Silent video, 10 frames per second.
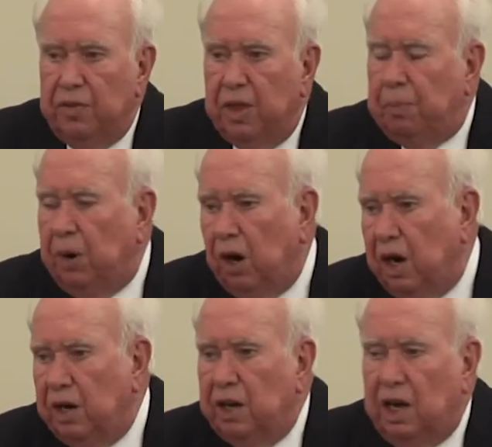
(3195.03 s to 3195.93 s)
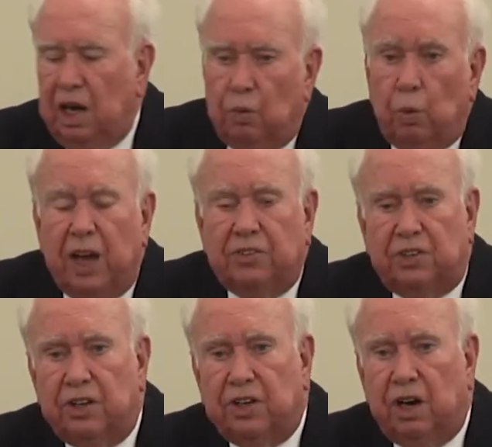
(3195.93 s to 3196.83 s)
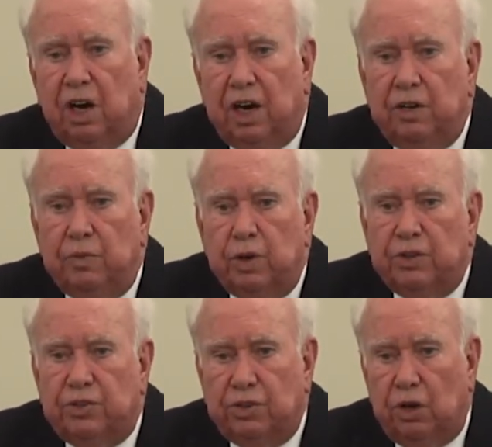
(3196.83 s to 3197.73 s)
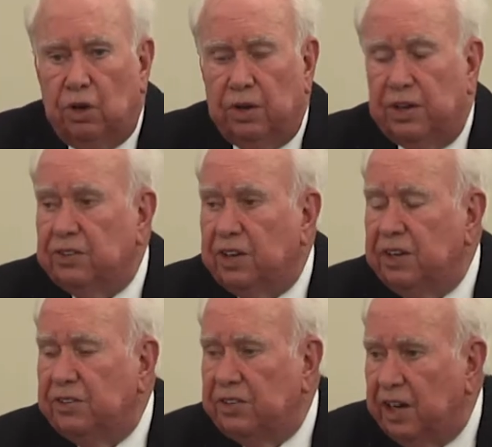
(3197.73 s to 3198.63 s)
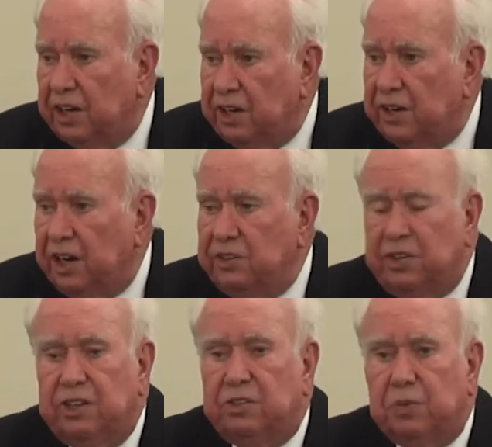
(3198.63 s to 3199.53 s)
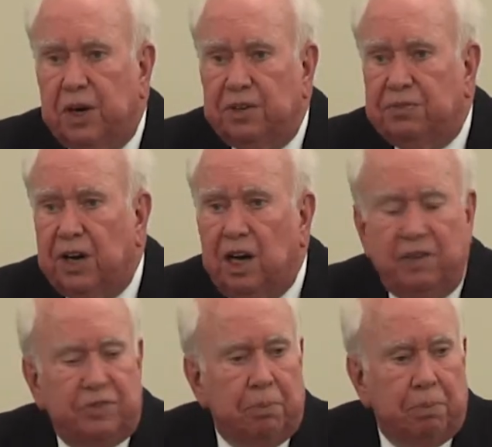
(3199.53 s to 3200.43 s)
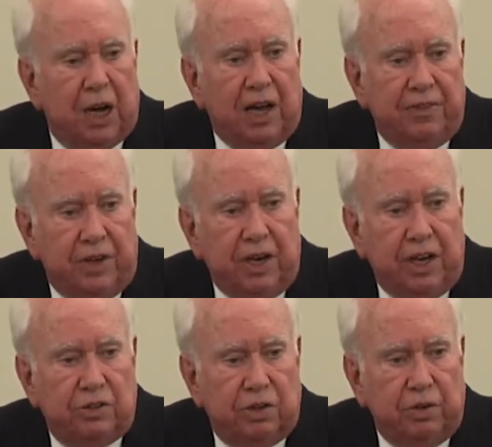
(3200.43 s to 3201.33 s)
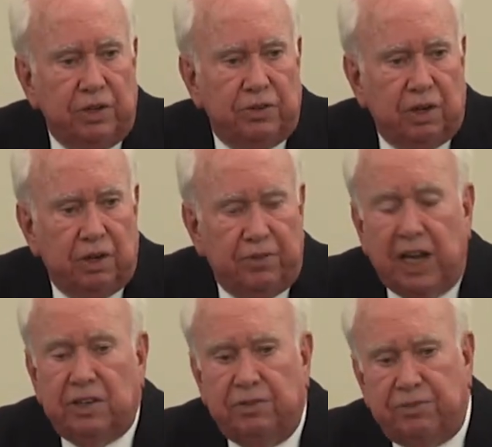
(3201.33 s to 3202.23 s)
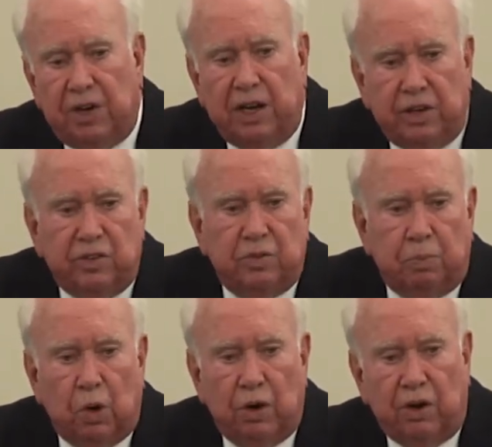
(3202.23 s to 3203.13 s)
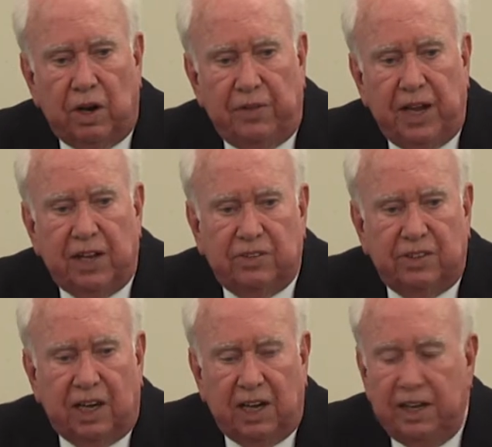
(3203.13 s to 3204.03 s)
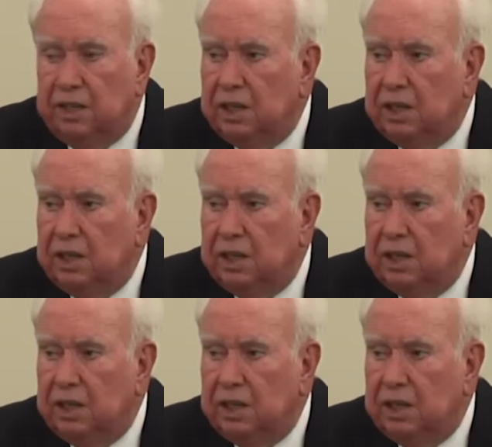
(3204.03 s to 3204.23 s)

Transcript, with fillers: The part west of the garden was sold, as I said, in 1925 to buy the nature reserve. That defined its border on that side.